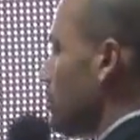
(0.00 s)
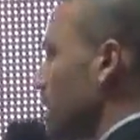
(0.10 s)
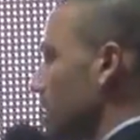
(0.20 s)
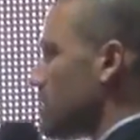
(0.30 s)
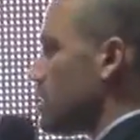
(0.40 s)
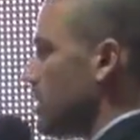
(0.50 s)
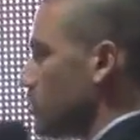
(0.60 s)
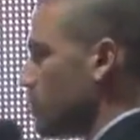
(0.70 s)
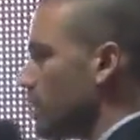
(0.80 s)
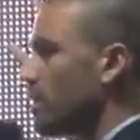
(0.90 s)
means
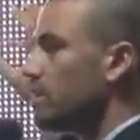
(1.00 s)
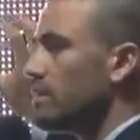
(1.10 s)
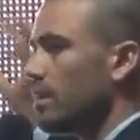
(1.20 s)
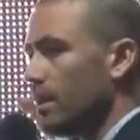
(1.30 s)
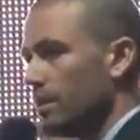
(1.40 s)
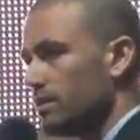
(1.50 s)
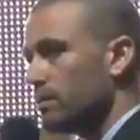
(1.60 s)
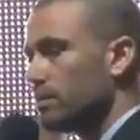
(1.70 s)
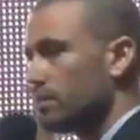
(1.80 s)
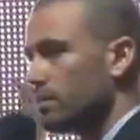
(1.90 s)
that you take the
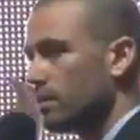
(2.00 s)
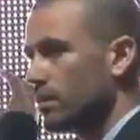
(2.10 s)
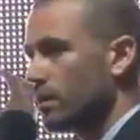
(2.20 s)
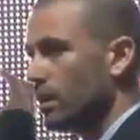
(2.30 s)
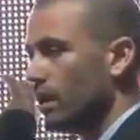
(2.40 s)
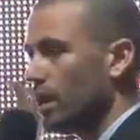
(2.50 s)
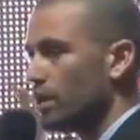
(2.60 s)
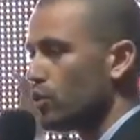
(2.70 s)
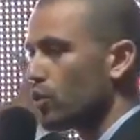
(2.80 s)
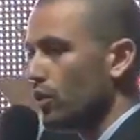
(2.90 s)
talent
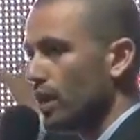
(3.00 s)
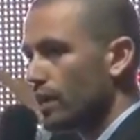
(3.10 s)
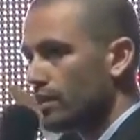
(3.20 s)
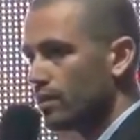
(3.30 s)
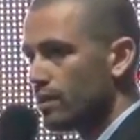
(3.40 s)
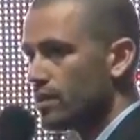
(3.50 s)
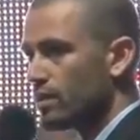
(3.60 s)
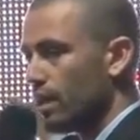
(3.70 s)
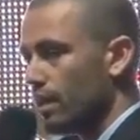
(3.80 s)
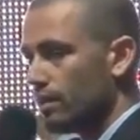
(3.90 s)
and you connect this
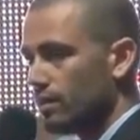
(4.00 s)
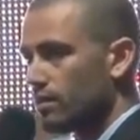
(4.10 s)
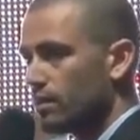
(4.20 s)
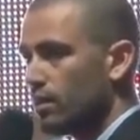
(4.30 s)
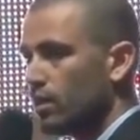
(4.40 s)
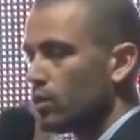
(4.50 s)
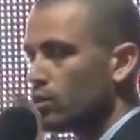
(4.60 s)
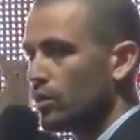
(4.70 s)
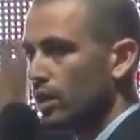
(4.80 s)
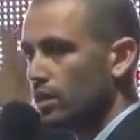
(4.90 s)
talent
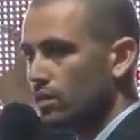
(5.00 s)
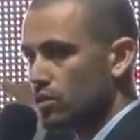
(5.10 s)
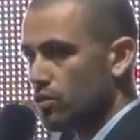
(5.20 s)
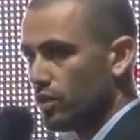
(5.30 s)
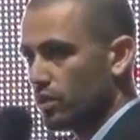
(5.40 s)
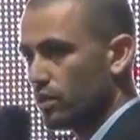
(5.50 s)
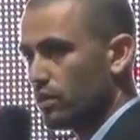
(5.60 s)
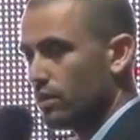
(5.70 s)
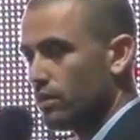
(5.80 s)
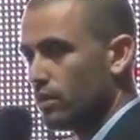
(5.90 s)
to the industry.
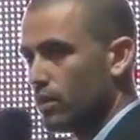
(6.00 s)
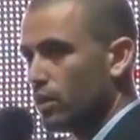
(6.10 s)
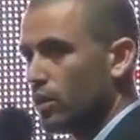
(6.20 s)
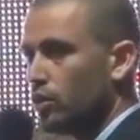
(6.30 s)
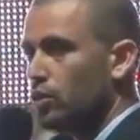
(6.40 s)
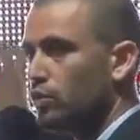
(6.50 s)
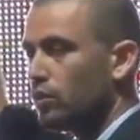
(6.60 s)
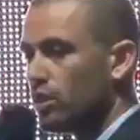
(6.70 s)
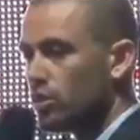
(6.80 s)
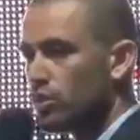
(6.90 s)
You
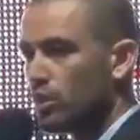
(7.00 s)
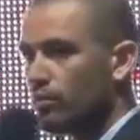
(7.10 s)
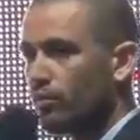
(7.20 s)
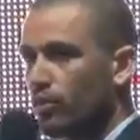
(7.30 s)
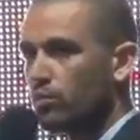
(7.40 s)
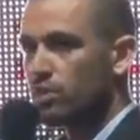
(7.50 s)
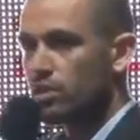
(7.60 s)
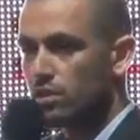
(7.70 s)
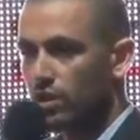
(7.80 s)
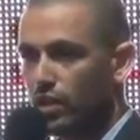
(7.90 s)
teach them from
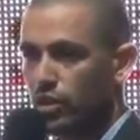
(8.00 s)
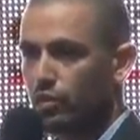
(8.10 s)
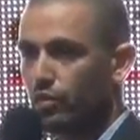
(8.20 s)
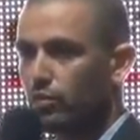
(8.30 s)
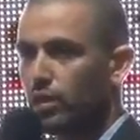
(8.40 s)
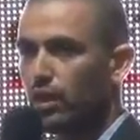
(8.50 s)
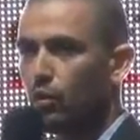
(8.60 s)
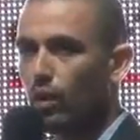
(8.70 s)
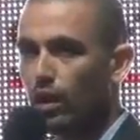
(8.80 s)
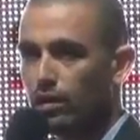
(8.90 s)
scratch, from day
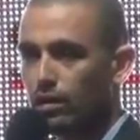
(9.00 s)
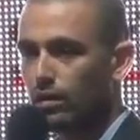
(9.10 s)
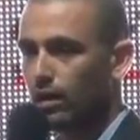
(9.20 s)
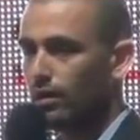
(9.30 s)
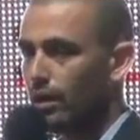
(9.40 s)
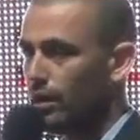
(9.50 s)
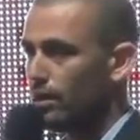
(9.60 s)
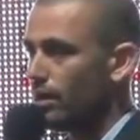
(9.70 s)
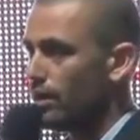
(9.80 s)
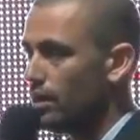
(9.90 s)
one, that
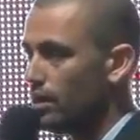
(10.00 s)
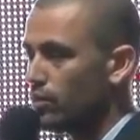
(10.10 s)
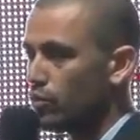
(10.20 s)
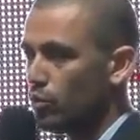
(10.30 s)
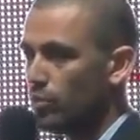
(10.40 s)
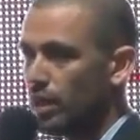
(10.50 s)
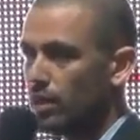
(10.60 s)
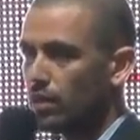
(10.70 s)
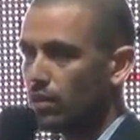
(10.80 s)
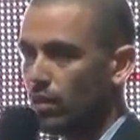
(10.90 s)
they need to
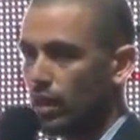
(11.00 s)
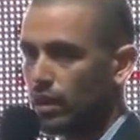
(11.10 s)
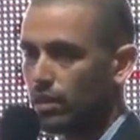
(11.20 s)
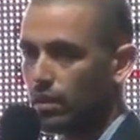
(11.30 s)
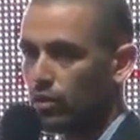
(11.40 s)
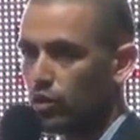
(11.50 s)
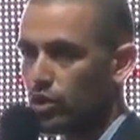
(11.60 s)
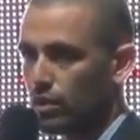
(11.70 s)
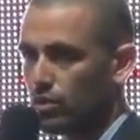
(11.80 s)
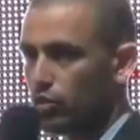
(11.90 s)
be connected. You,
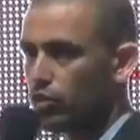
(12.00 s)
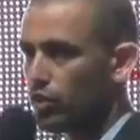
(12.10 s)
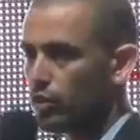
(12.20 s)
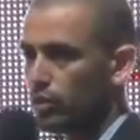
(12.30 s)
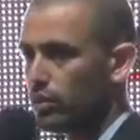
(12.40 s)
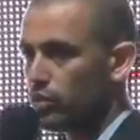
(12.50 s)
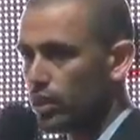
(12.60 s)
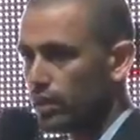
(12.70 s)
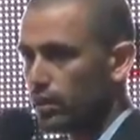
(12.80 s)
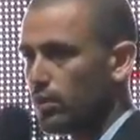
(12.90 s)
you, throw, you
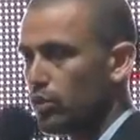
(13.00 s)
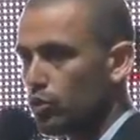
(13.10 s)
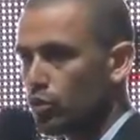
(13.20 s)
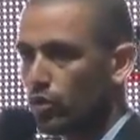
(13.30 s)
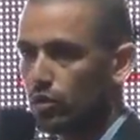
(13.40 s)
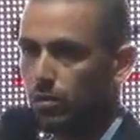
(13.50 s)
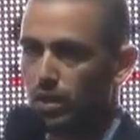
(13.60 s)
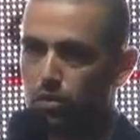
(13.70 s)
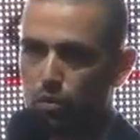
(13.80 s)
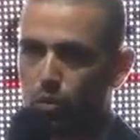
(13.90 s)
take them and you throw them
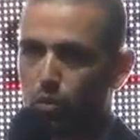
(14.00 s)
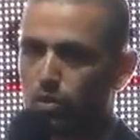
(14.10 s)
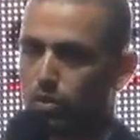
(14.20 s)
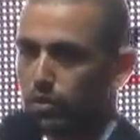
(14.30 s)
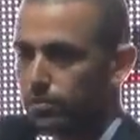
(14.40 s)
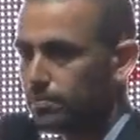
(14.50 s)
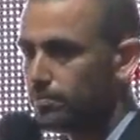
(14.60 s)
into the water.